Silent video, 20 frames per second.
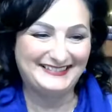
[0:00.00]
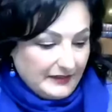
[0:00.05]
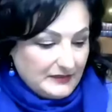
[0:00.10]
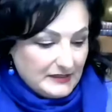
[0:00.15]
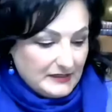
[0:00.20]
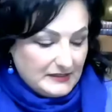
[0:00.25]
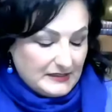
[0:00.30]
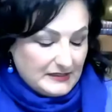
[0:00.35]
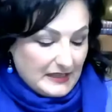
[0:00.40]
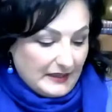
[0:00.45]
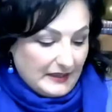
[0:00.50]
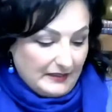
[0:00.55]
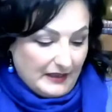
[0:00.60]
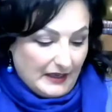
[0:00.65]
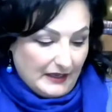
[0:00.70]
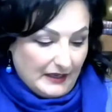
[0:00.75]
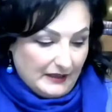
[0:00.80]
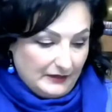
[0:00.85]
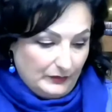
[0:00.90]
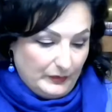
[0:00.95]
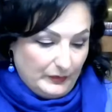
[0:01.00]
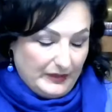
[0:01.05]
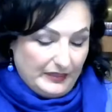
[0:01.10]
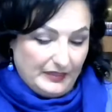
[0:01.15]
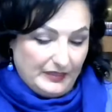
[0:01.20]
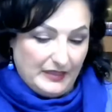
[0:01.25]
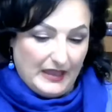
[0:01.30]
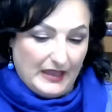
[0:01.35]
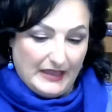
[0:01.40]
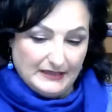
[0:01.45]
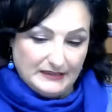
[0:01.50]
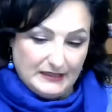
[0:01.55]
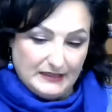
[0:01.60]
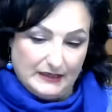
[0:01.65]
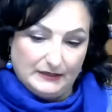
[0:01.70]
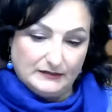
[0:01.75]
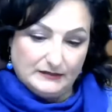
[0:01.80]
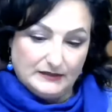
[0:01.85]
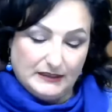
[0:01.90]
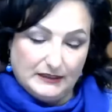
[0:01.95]
have to say that with that
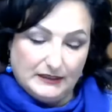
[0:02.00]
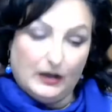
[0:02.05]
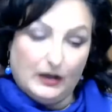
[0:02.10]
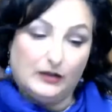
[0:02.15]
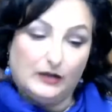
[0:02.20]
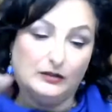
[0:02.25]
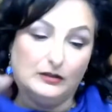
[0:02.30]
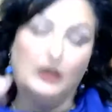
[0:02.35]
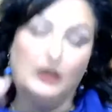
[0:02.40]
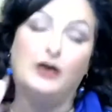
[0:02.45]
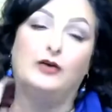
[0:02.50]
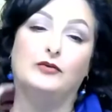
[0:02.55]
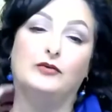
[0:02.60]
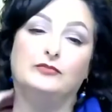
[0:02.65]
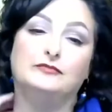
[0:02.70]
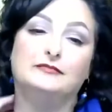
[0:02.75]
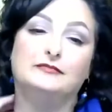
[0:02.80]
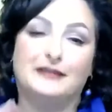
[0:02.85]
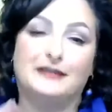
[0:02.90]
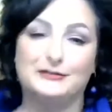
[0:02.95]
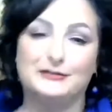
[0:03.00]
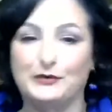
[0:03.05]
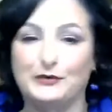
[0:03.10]
technique alone is